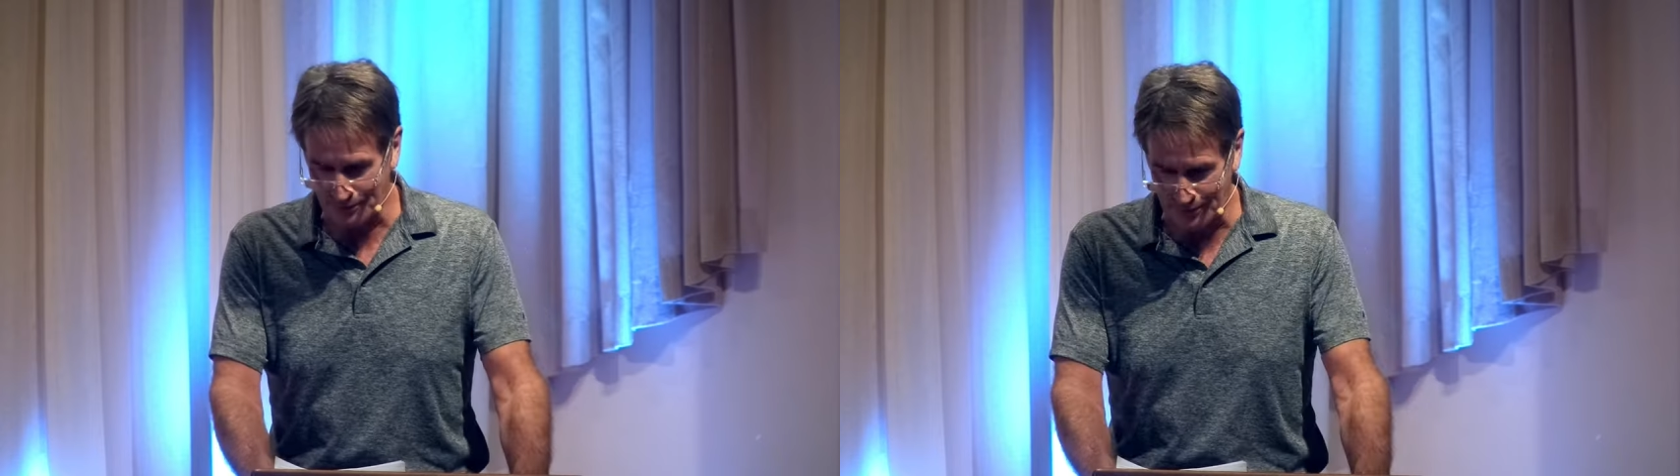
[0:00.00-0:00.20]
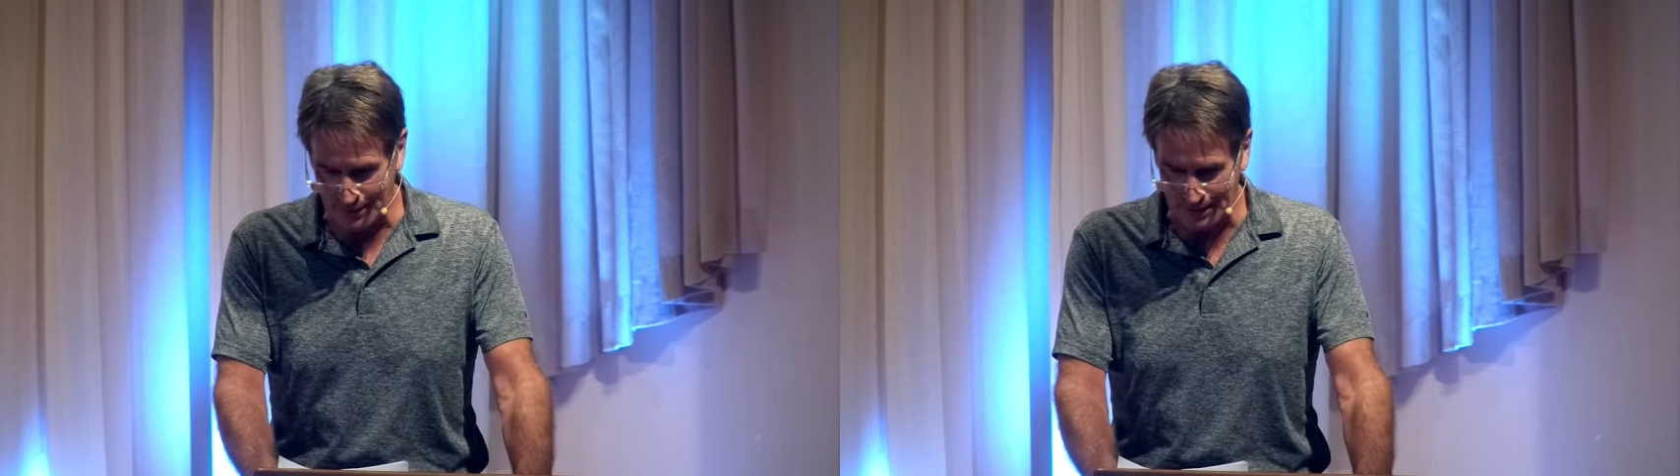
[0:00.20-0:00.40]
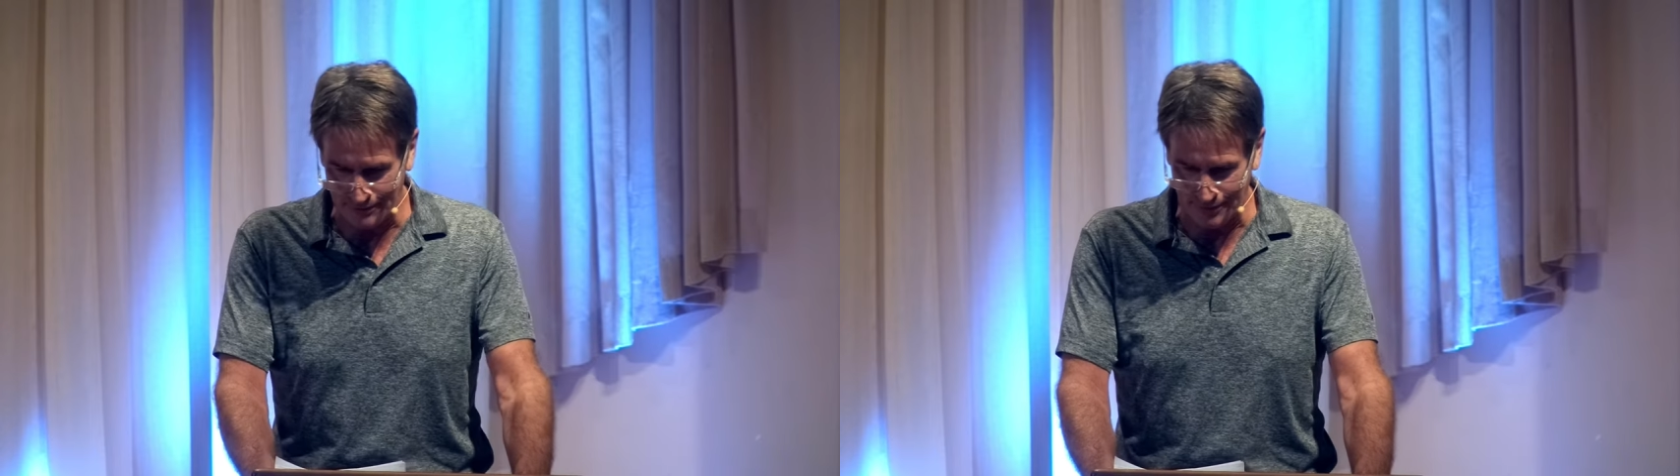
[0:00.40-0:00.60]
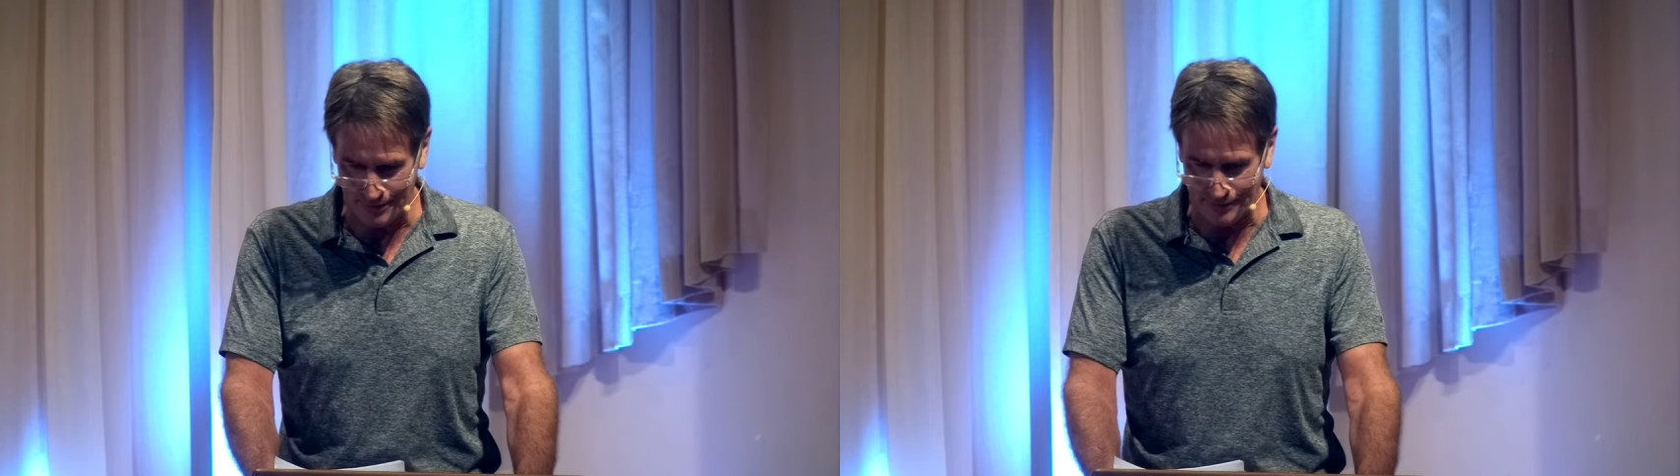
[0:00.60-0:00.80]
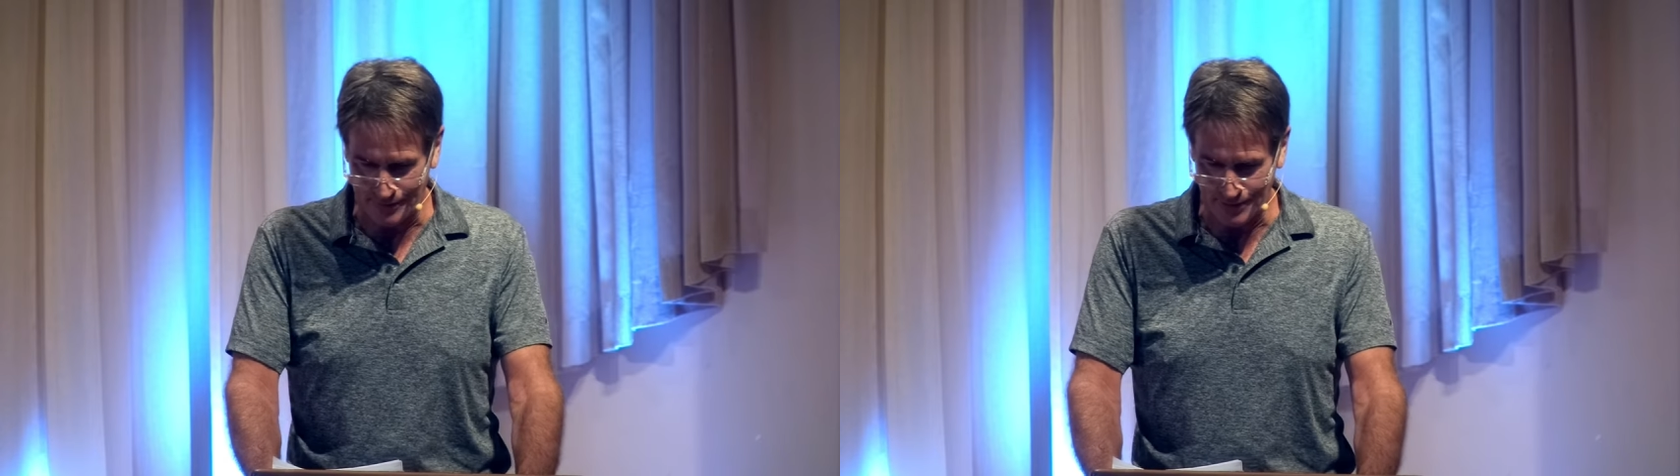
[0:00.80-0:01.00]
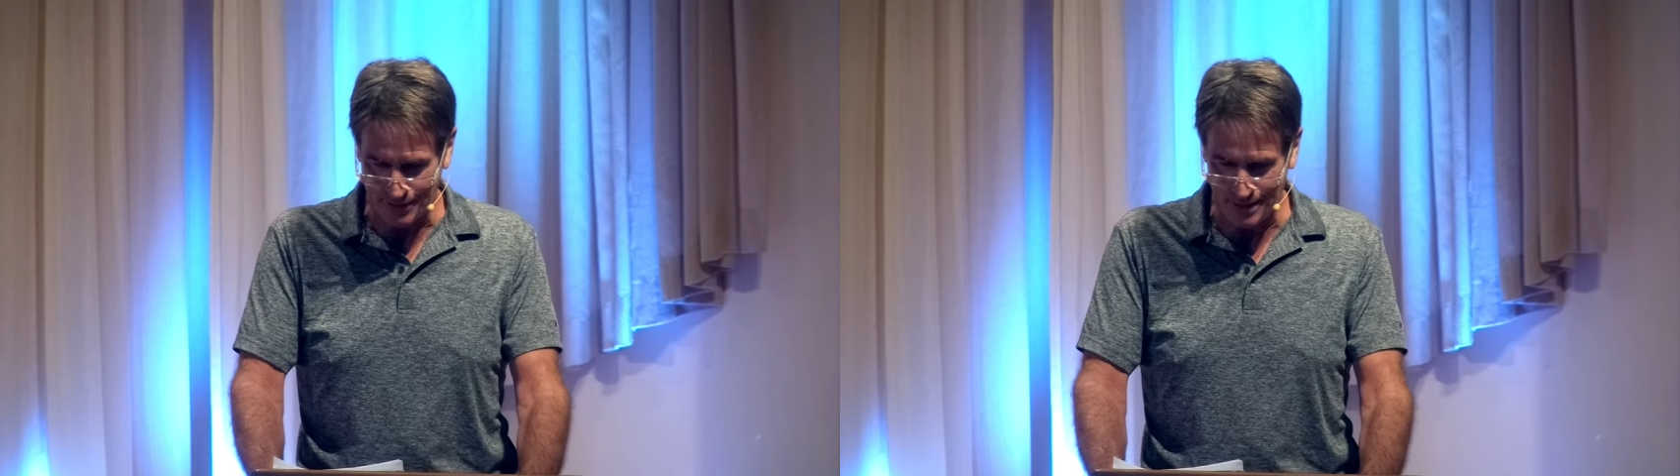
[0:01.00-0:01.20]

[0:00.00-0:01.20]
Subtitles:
freely for the first